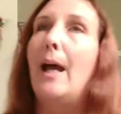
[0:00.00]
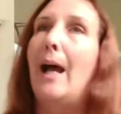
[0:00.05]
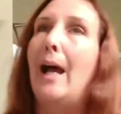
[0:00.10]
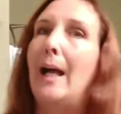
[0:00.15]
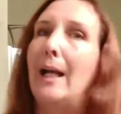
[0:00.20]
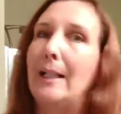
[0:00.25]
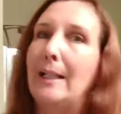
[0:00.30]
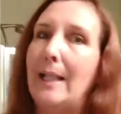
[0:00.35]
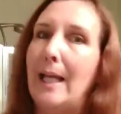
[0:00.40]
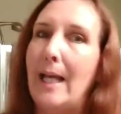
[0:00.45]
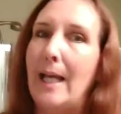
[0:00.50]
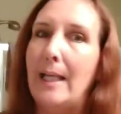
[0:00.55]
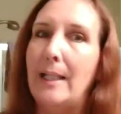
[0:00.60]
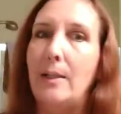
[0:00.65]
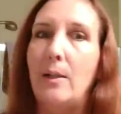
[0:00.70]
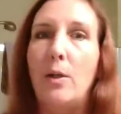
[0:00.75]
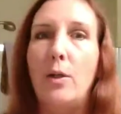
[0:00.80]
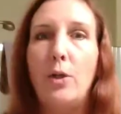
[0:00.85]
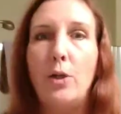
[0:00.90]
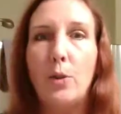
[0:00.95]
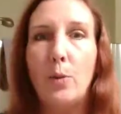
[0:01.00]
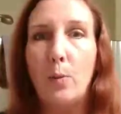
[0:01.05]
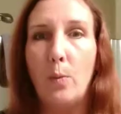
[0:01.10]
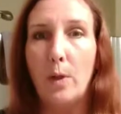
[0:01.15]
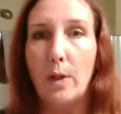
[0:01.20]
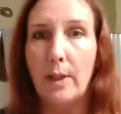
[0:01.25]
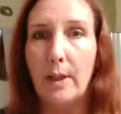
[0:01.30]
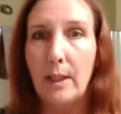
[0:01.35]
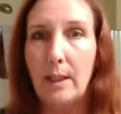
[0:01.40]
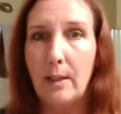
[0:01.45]
Again, you're
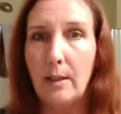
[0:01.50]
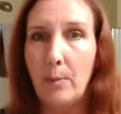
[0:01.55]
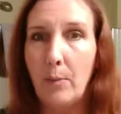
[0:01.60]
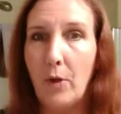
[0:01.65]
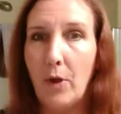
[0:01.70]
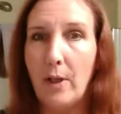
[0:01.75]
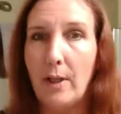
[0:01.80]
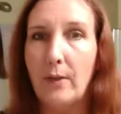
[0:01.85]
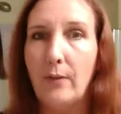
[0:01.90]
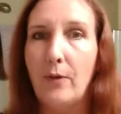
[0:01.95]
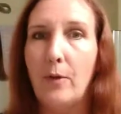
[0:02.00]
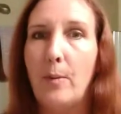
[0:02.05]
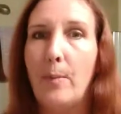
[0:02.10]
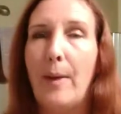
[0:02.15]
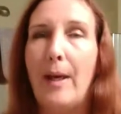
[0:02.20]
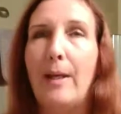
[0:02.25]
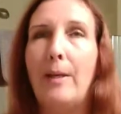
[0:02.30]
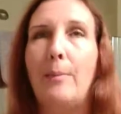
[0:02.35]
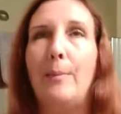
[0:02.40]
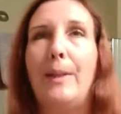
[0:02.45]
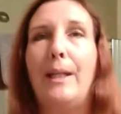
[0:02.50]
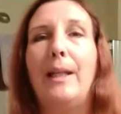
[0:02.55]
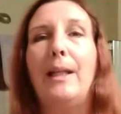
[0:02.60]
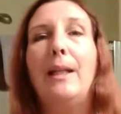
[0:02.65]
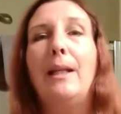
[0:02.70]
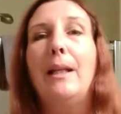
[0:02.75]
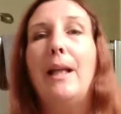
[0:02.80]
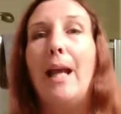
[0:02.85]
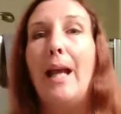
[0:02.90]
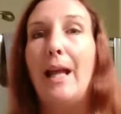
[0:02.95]
working the product for about a minute
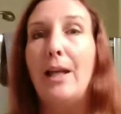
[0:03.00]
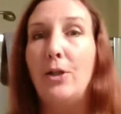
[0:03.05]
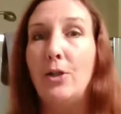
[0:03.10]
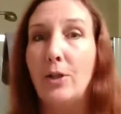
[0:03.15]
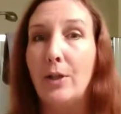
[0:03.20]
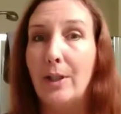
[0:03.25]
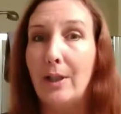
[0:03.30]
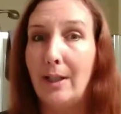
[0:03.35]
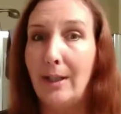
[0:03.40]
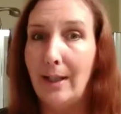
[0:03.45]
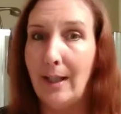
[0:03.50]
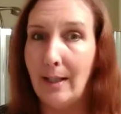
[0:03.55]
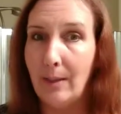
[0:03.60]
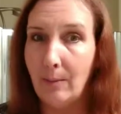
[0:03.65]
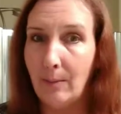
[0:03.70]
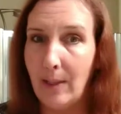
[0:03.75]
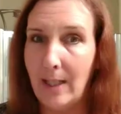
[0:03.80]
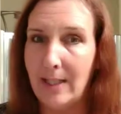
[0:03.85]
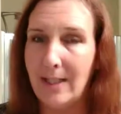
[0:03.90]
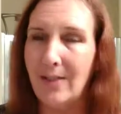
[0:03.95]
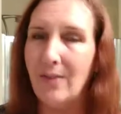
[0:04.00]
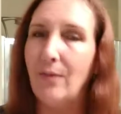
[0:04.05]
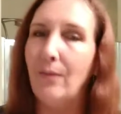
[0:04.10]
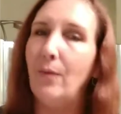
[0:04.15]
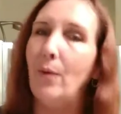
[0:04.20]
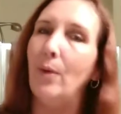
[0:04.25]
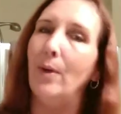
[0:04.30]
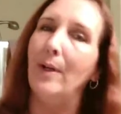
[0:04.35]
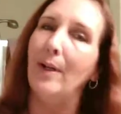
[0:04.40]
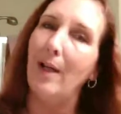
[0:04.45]
and you're going to let it rest
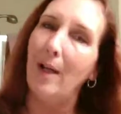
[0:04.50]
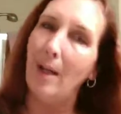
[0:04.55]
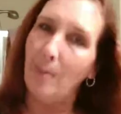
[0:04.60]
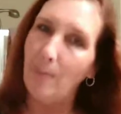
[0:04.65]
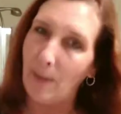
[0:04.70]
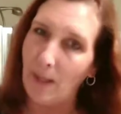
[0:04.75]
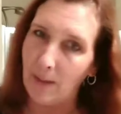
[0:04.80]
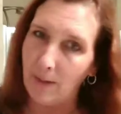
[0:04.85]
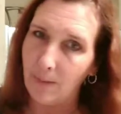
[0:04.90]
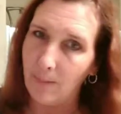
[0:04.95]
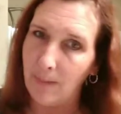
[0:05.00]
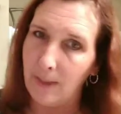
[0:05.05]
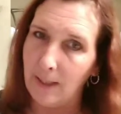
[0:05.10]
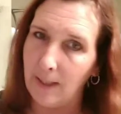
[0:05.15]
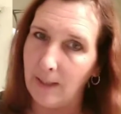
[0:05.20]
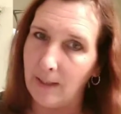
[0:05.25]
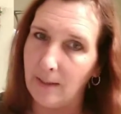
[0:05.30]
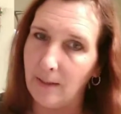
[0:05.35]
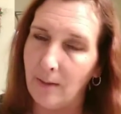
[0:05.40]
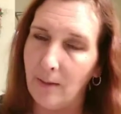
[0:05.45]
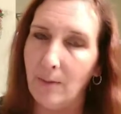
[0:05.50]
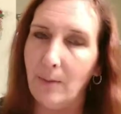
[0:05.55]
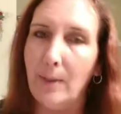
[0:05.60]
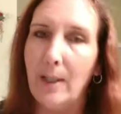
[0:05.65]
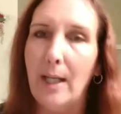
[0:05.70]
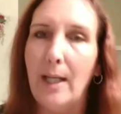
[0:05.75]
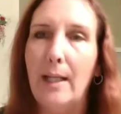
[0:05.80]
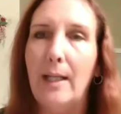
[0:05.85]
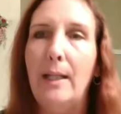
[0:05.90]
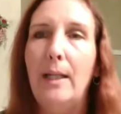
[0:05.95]
for about a minute,
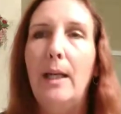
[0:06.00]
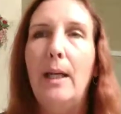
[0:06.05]
okay?